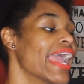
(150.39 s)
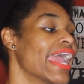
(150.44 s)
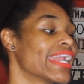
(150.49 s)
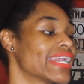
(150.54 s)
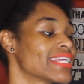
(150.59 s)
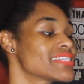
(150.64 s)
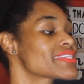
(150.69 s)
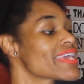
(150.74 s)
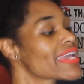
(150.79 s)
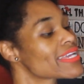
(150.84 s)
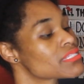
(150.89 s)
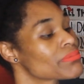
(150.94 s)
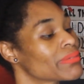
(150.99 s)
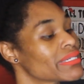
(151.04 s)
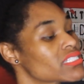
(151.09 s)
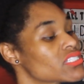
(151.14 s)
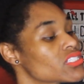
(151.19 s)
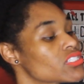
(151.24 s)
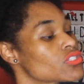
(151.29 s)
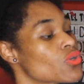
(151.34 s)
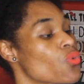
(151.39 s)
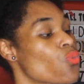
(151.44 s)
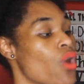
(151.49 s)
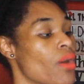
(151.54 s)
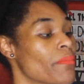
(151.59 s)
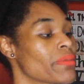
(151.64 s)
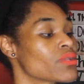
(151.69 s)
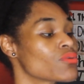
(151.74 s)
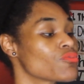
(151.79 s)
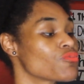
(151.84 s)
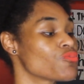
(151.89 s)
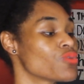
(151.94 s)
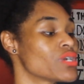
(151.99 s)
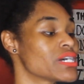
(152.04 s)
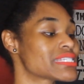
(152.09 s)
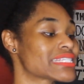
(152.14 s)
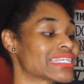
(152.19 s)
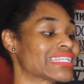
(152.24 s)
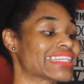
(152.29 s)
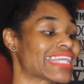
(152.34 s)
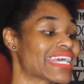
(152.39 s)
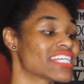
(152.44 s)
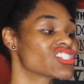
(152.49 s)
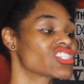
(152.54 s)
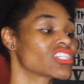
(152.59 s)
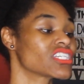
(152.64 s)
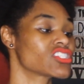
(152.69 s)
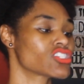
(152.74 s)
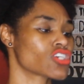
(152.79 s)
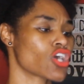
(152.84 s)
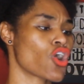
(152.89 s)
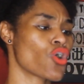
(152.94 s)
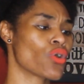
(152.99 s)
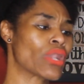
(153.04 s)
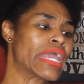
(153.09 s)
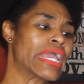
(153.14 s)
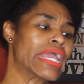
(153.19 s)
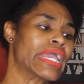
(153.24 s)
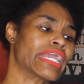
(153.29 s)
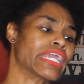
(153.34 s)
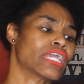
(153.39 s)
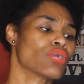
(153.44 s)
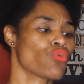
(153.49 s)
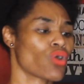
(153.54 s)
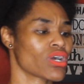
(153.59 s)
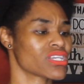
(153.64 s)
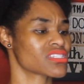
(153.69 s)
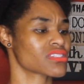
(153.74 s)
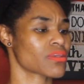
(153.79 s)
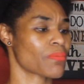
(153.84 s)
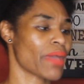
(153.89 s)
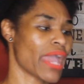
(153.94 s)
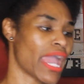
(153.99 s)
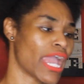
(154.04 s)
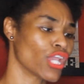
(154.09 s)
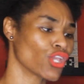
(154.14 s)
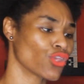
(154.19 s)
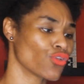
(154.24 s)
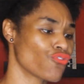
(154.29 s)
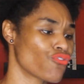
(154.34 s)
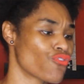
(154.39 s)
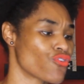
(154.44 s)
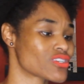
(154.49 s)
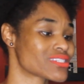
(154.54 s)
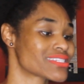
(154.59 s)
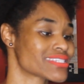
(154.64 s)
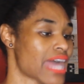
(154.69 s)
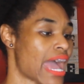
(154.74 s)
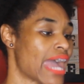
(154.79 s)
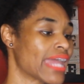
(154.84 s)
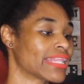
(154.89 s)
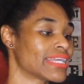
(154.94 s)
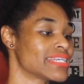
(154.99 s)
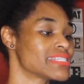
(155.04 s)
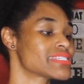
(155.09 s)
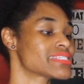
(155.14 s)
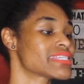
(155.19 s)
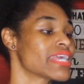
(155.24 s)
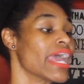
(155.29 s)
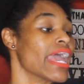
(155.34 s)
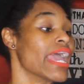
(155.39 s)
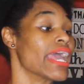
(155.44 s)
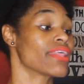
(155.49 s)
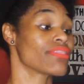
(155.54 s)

In a text message, the woman was allegedly told, "He wants to pay you for silence."